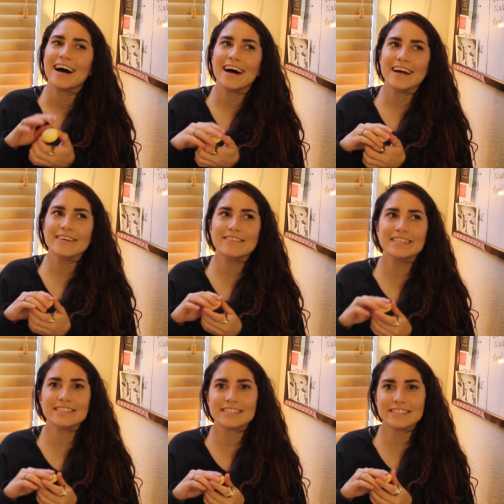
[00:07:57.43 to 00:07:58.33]
I
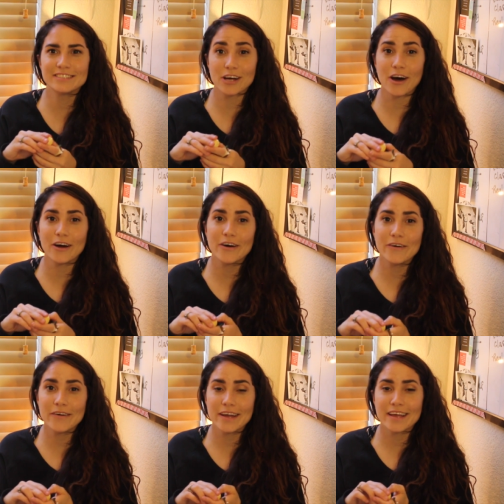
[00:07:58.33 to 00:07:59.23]
went to
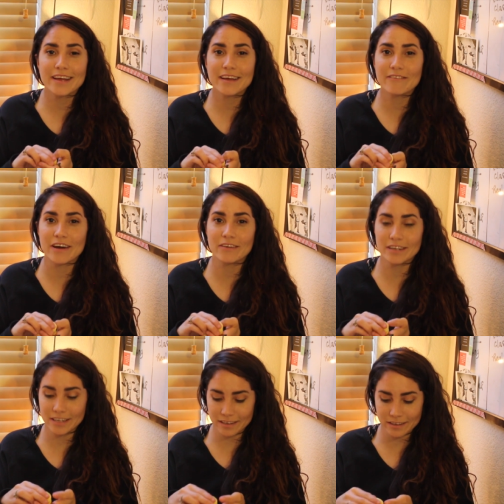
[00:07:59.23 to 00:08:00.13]
Tahoe and I found
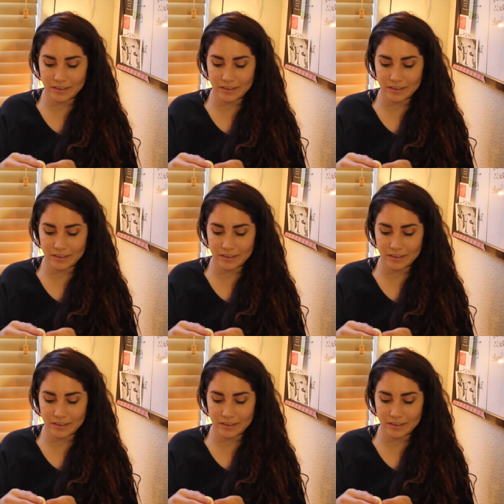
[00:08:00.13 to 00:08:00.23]
it in a